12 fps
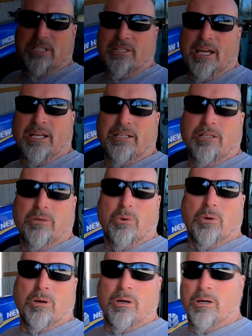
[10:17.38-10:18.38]
snagged it
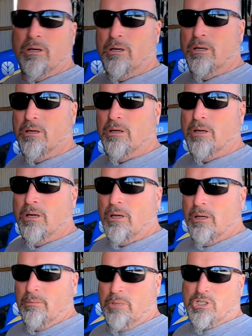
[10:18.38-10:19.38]
or
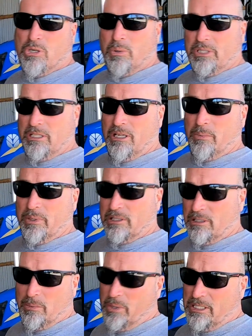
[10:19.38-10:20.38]
not sure what they did with
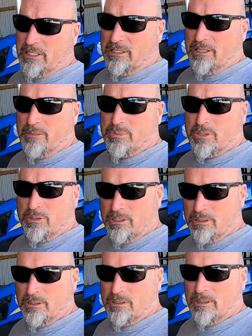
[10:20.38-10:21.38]
it it wasn't in the dumpster
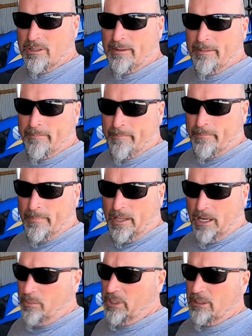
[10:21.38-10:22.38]

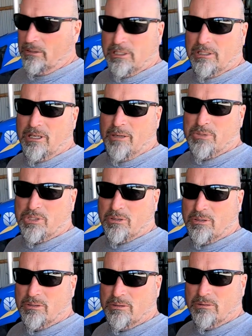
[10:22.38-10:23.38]
i went and looked at the dumpster
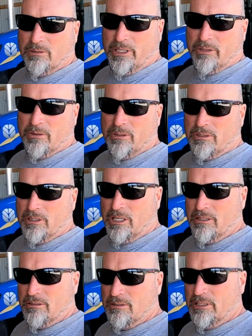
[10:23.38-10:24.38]
later on
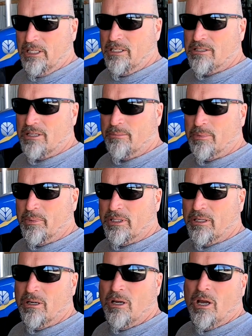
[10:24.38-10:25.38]
they they did something with
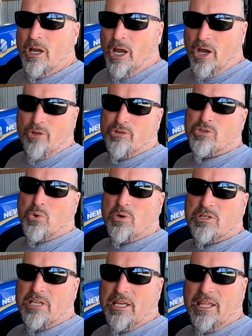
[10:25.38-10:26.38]
it other
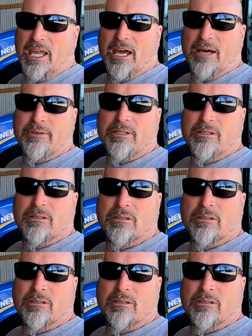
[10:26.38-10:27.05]
stores say they have it